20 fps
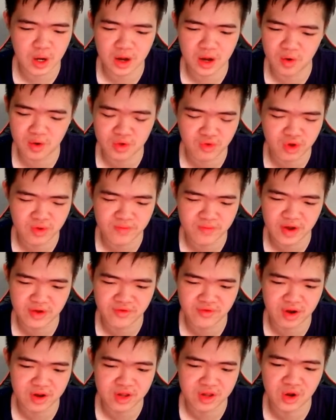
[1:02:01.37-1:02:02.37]
Earthrise Megatron
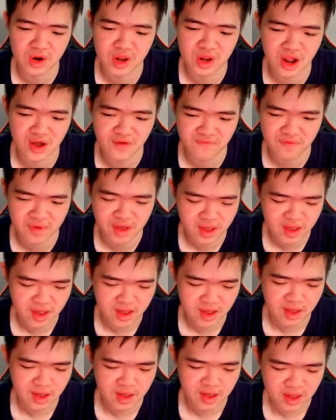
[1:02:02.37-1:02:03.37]
is good enough
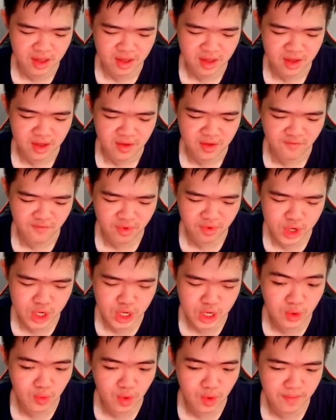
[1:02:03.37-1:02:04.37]
for your
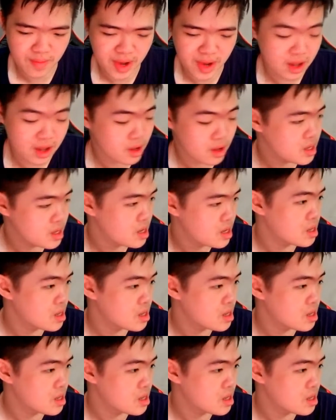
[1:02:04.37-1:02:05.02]
G1 Megs